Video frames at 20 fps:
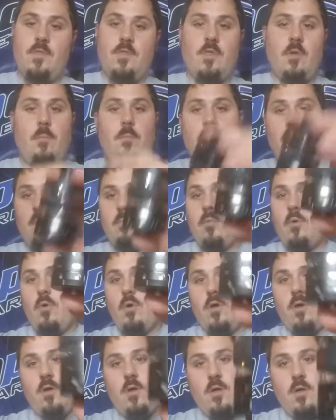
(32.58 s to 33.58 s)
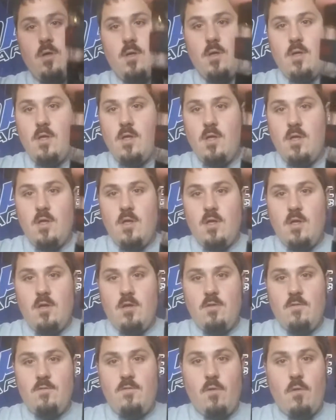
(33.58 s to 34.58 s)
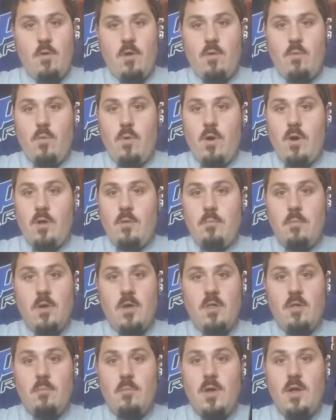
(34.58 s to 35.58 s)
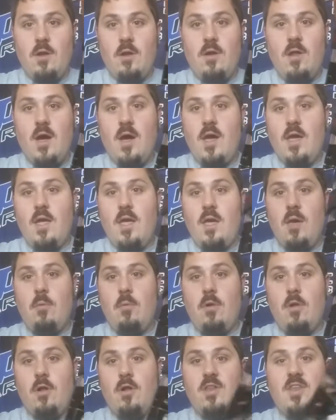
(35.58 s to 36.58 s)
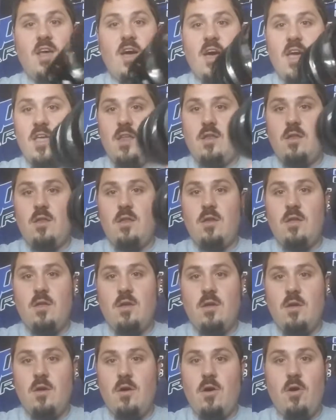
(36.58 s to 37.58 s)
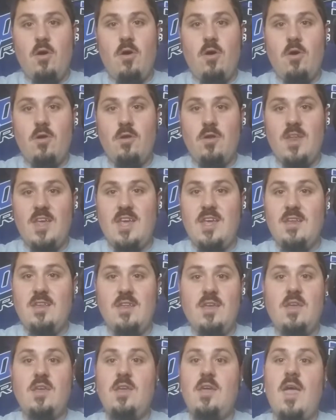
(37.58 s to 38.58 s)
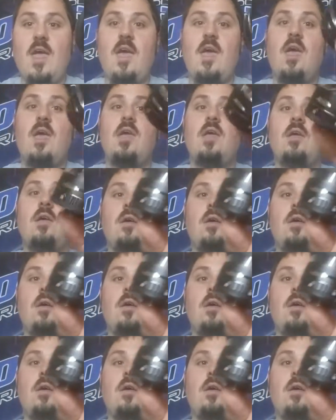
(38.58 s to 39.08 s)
The big boy, 41 millimeter diameter Titan RDTA.